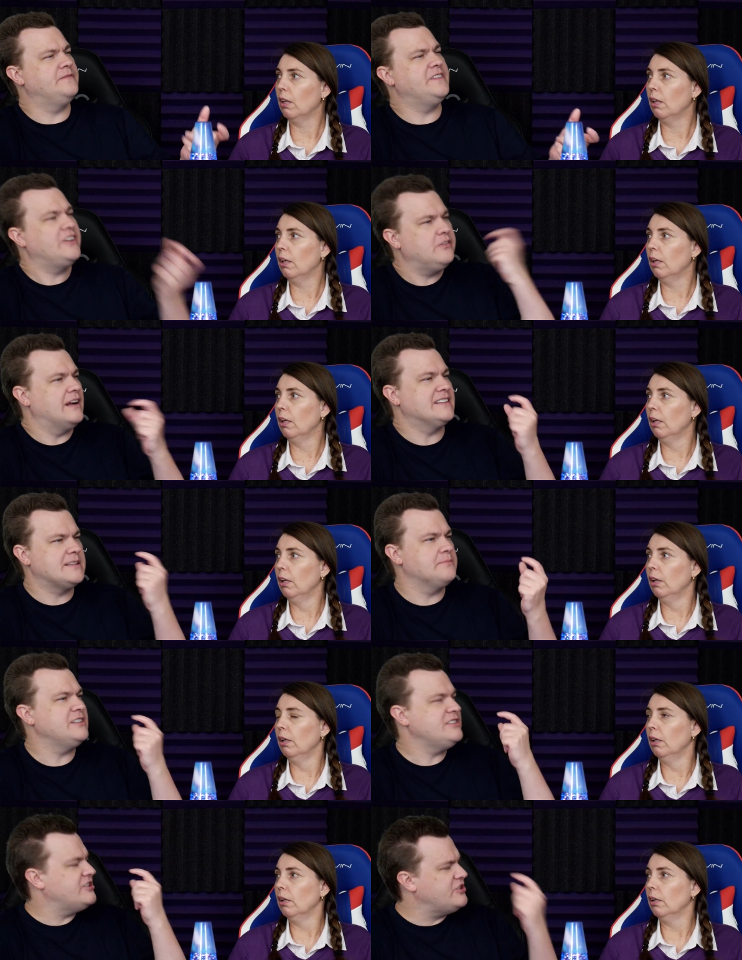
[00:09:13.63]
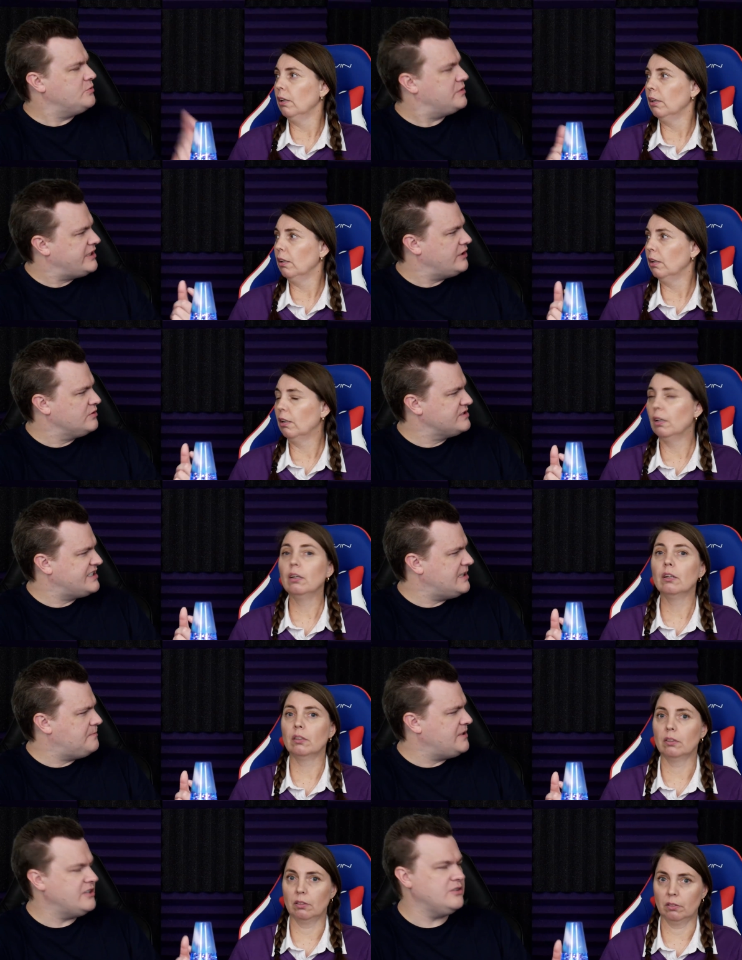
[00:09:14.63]
Speaker 1: figure out something to do with the old C
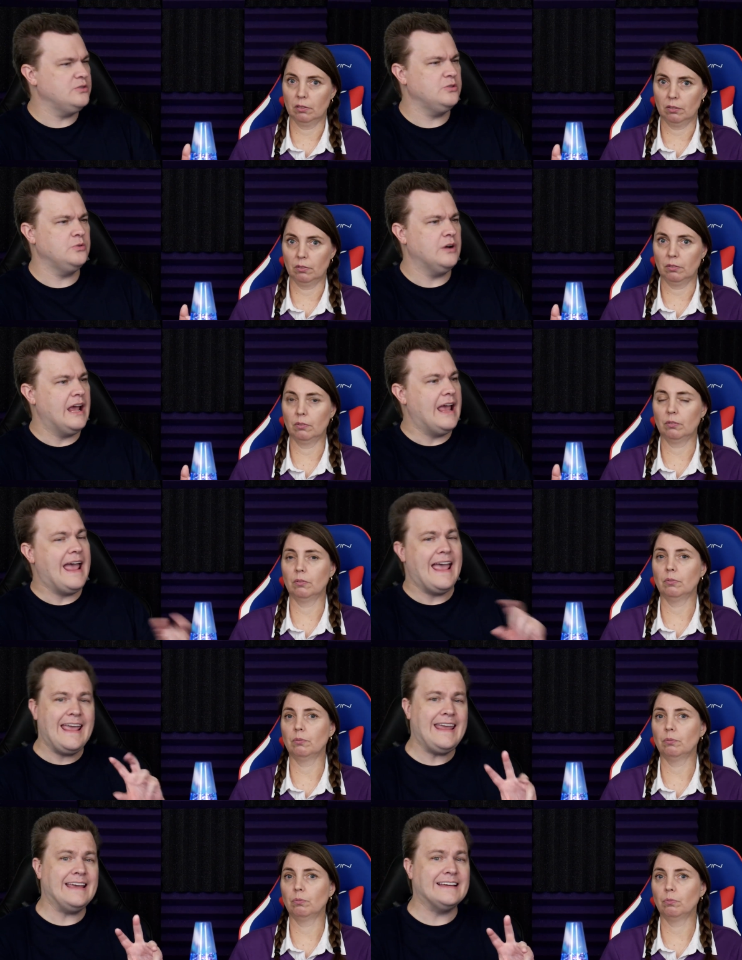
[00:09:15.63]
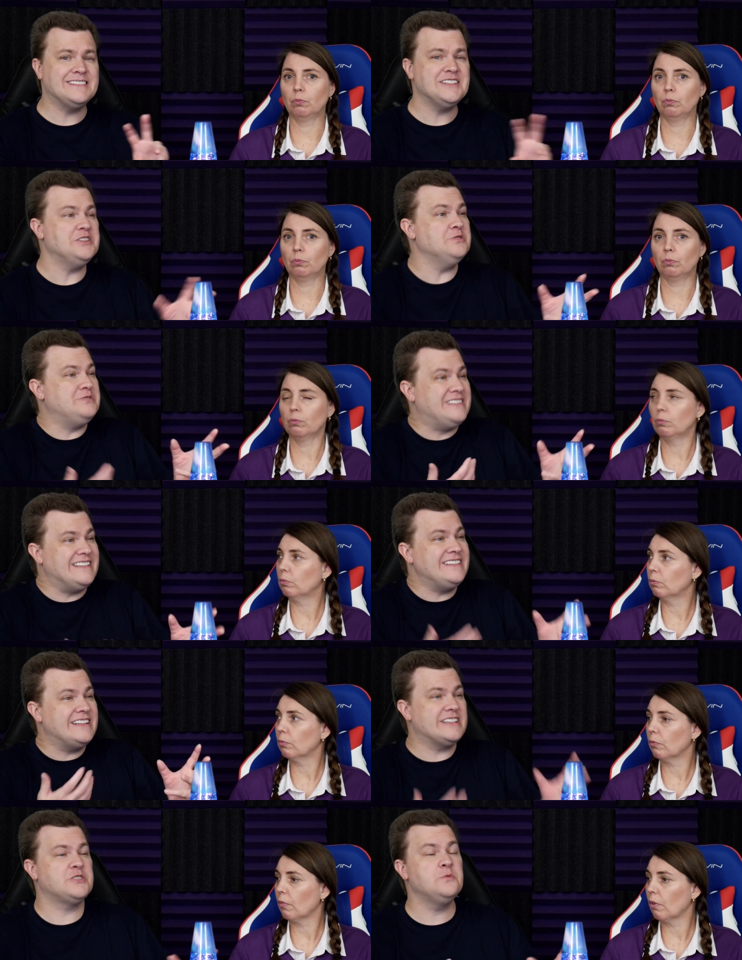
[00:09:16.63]
P U. And you didn't
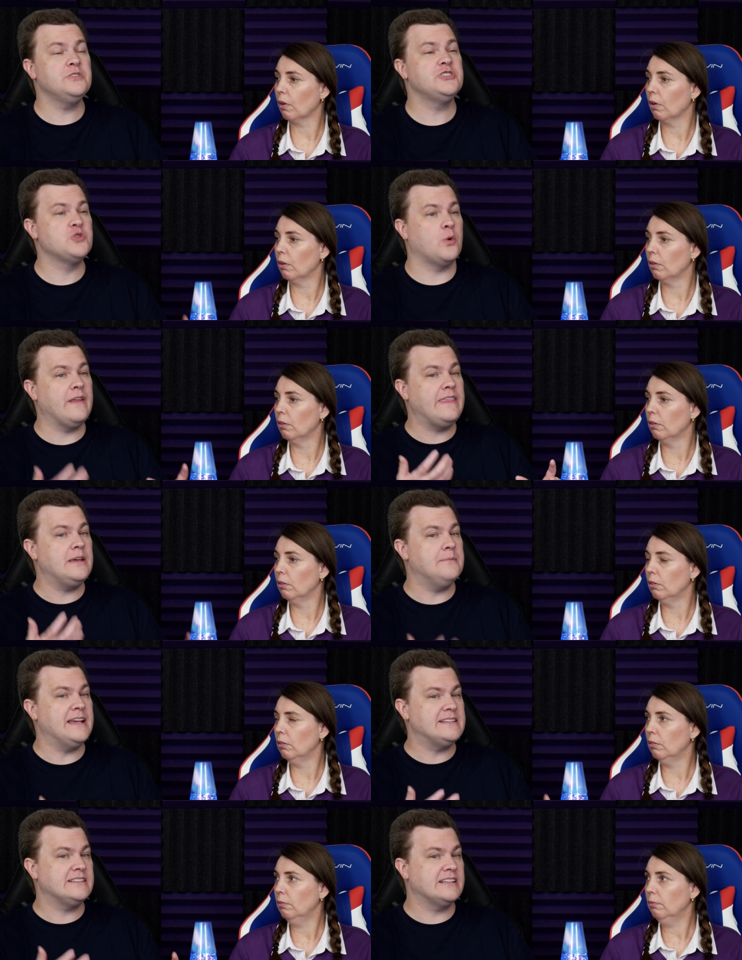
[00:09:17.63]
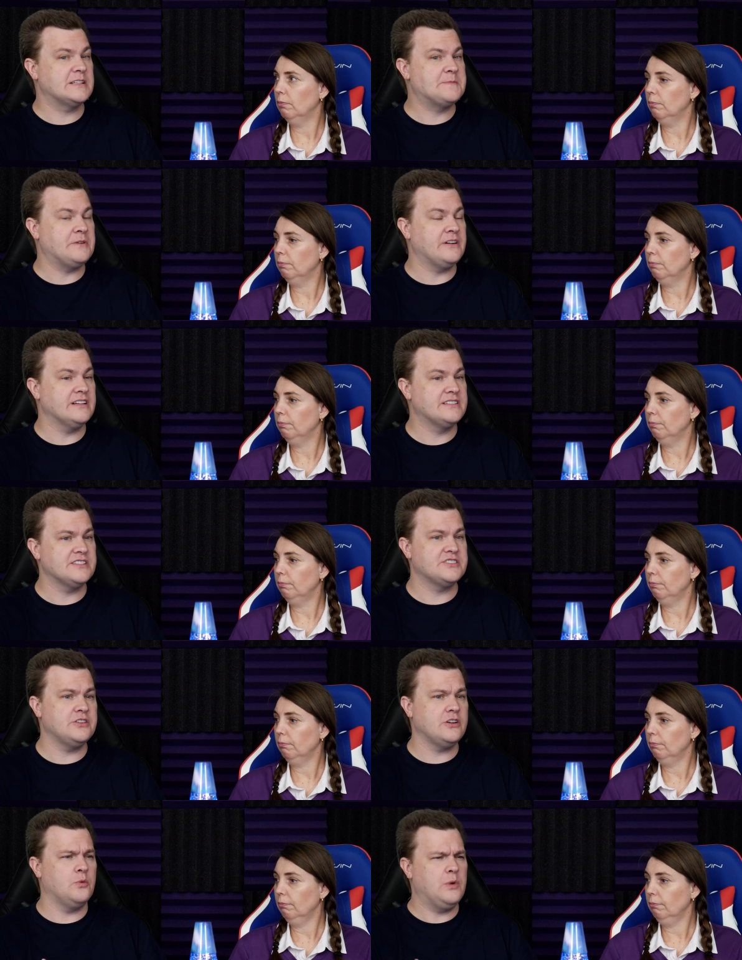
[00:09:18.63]
get to enjoy the amazing experience,
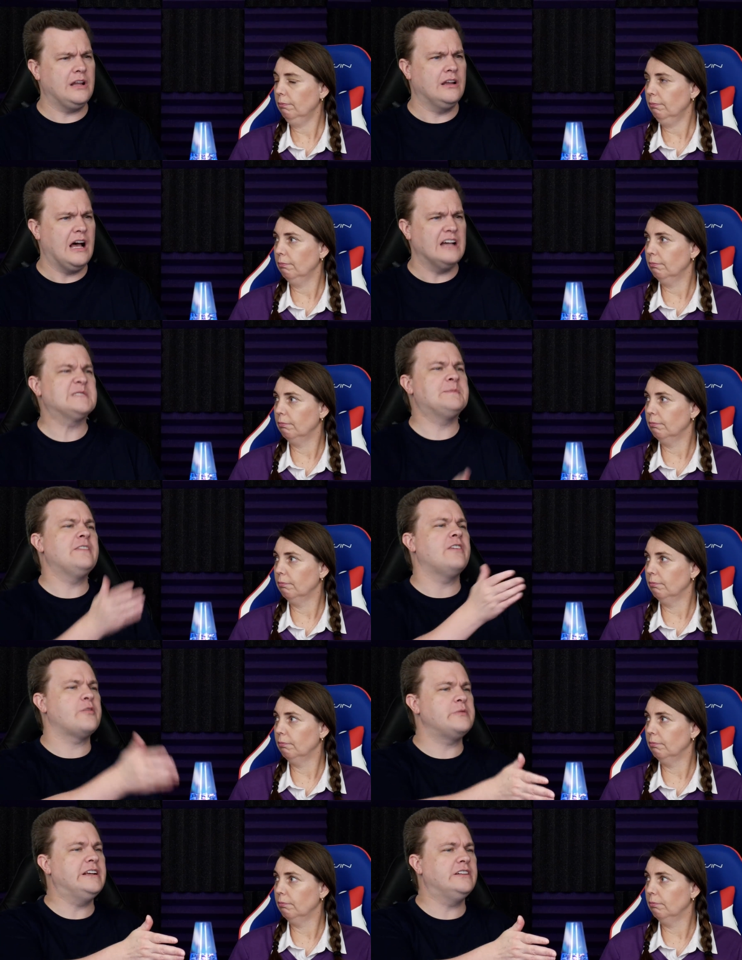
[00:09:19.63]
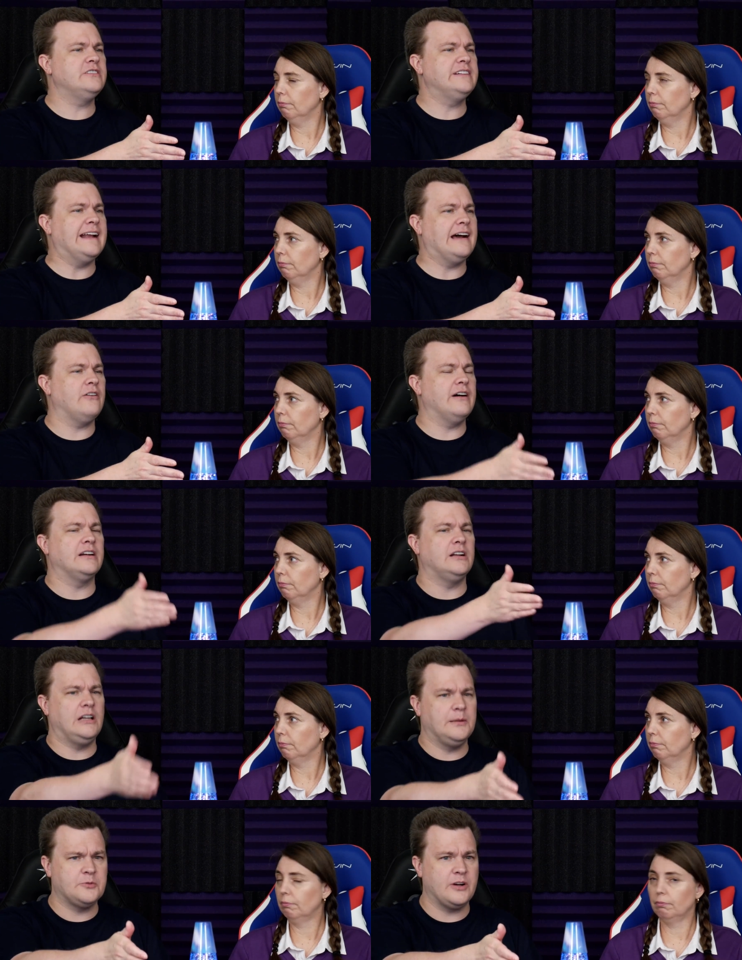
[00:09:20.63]
so you go, well, I'll spend the three hundred now and
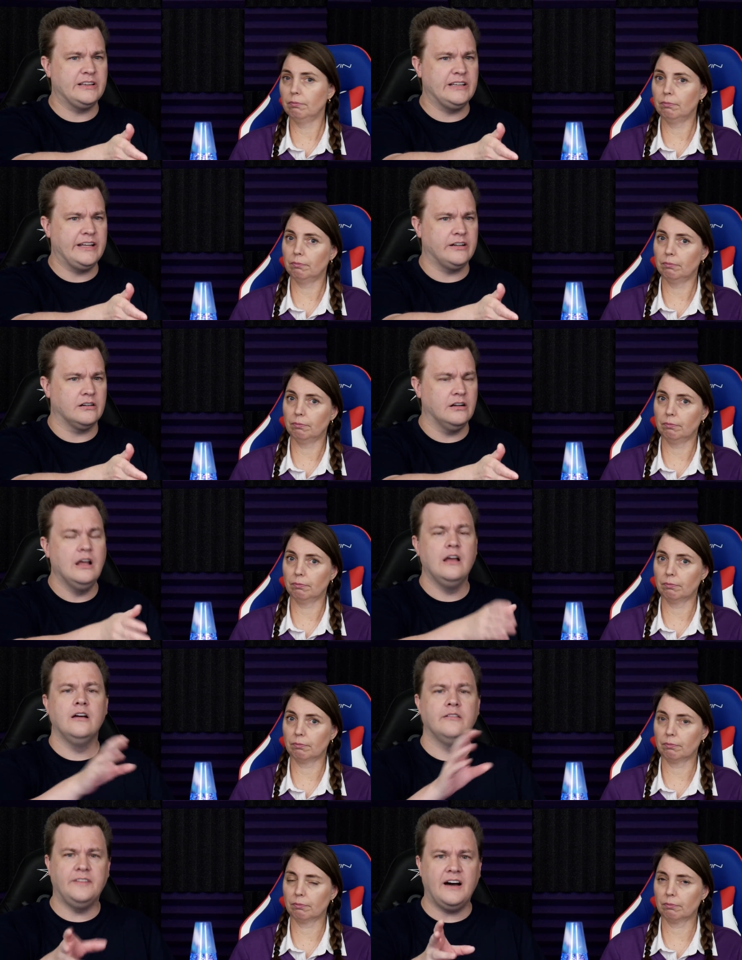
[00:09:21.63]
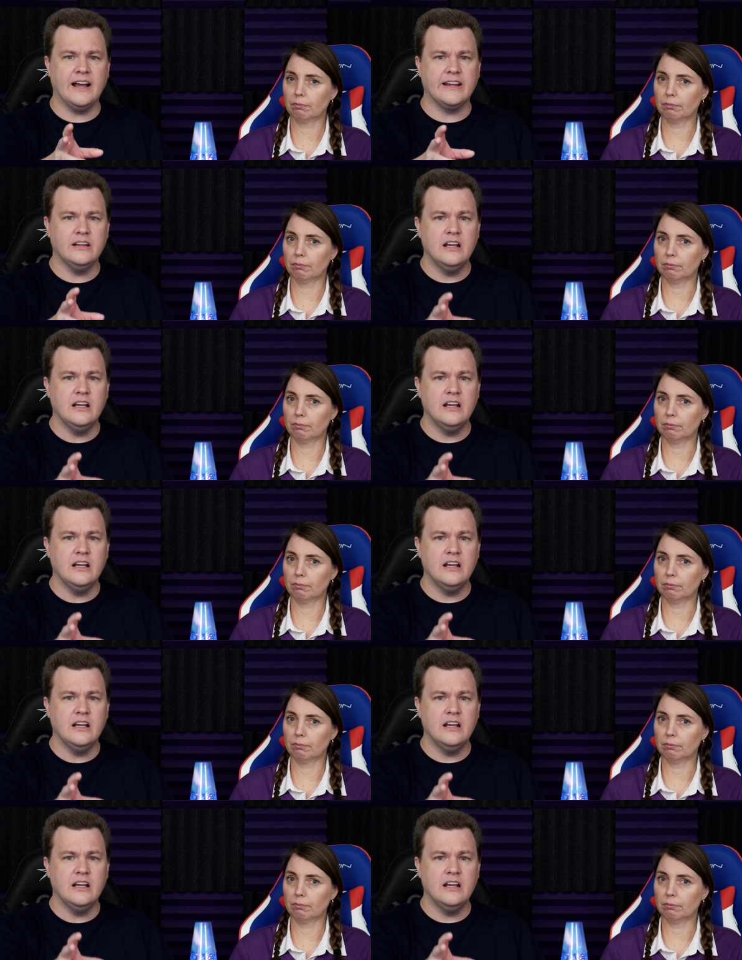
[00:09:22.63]
I'll upgrade later. Fine.